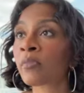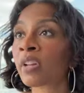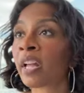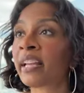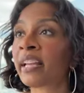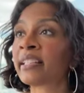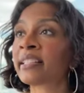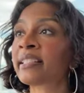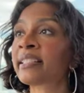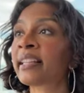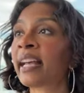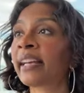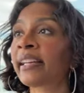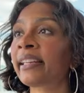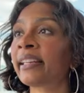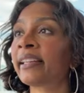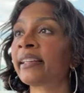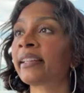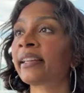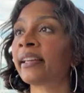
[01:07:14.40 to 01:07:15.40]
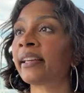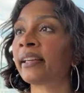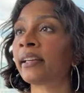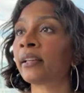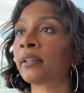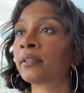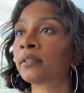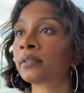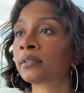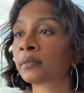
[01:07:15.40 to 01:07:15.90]
In Second
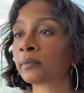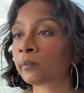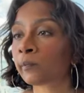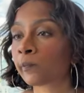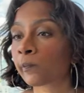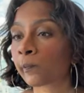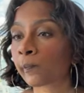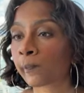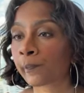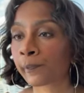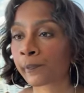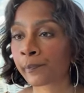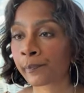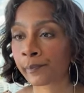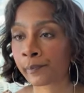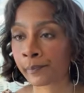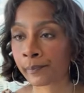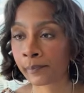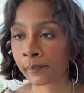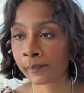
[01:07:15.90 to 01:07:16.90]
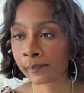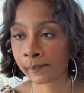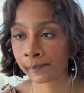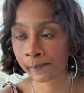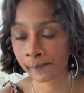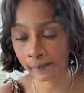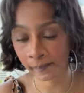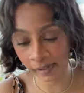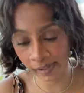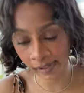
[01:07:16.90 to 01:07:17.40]
Kings
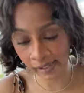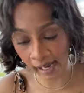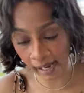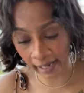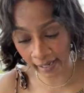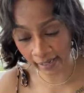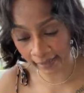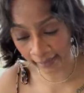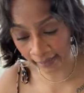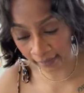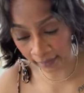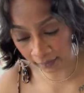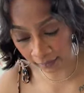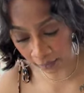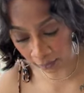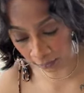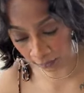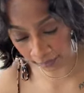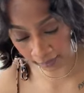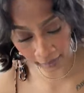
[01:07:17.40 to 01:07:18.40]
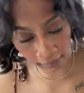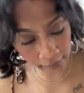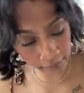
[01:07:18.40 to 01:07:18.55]
9 3.